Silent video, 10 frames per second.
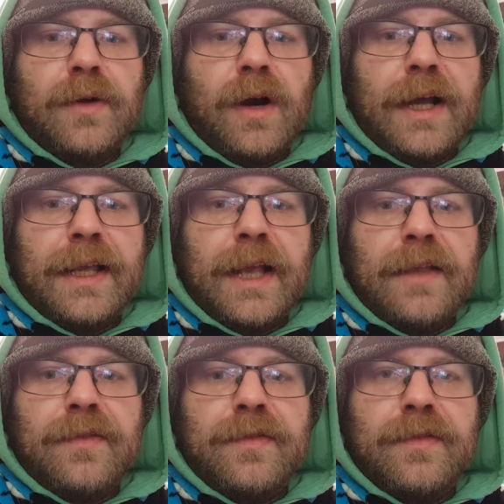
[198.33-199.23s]
I
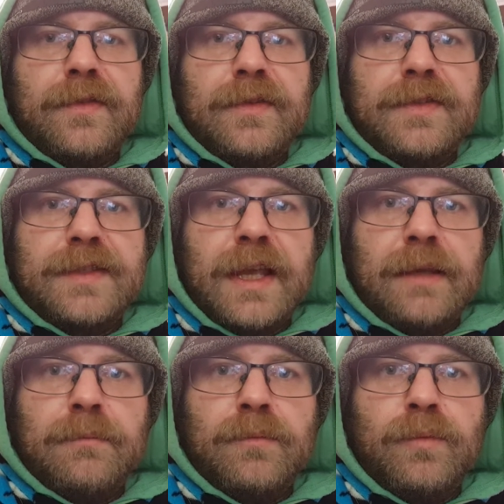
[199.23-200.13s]
get
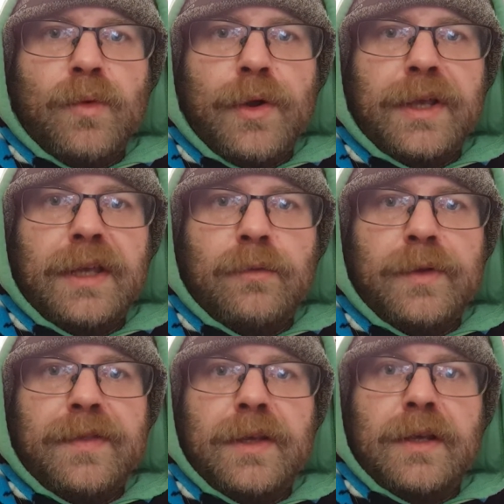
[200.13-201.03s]
Steam working
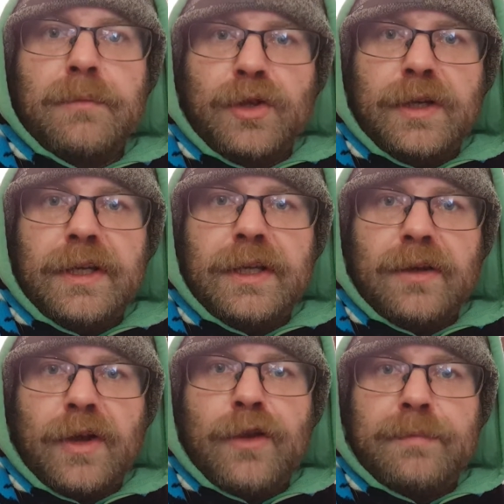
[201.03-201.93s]
with the community
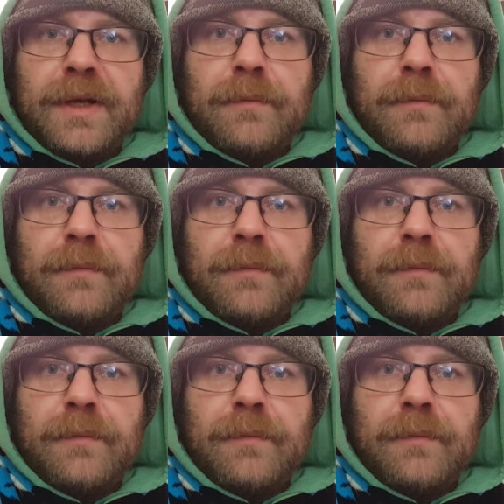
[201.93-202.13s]
and I open